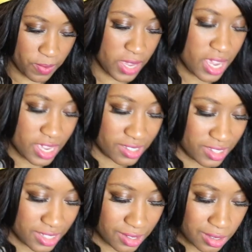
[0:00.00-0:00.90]
at me
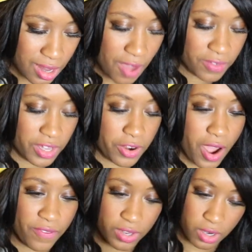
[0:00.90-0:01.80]
is this lovely
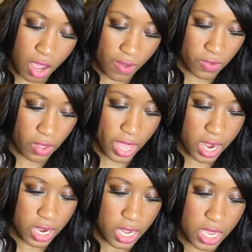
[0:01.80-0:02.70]
graphic novel,
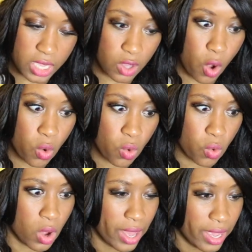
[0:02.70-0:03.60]
and it is,
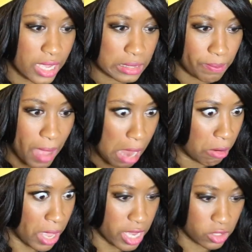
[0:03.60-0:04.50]
oh, it's
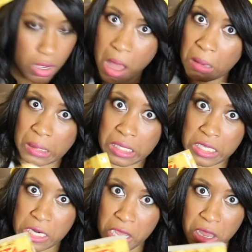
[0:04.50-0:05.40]
Battle Angel
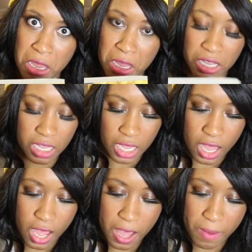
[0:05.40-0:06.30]
Alita.
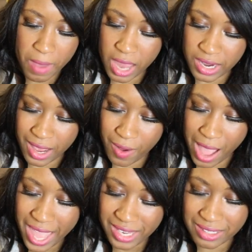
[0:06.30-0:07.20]
Now
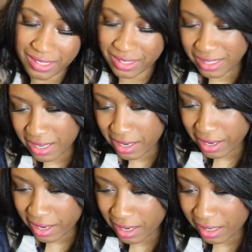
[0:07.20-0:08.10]
I've
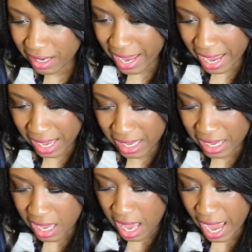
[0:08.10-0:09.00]
seen
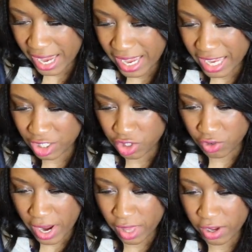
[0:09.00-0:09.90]
like, I guess,
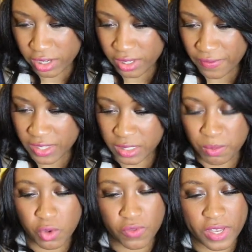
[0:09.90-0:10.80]
trailers of this
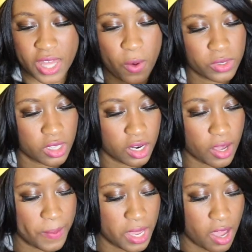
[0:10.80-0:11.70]
movie that was going
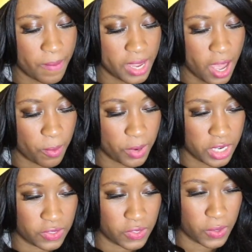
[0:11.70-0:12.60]
to be coming out
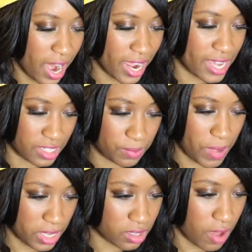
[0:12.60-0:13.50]
pretty soon. And I guess
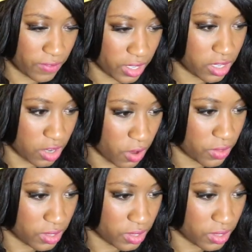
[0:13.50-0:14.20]
it's based off like, you know,